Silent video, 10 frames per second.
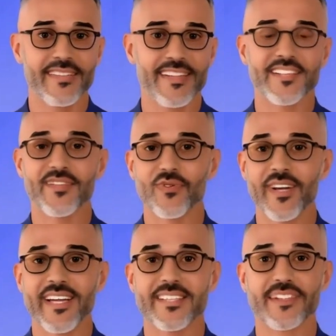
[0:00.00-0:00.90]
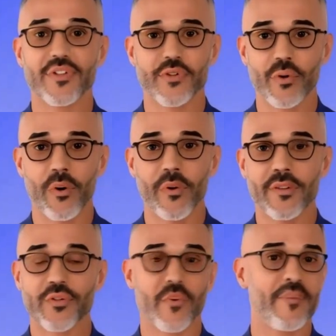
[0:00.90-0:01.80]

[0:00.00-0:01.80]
It centralizes control so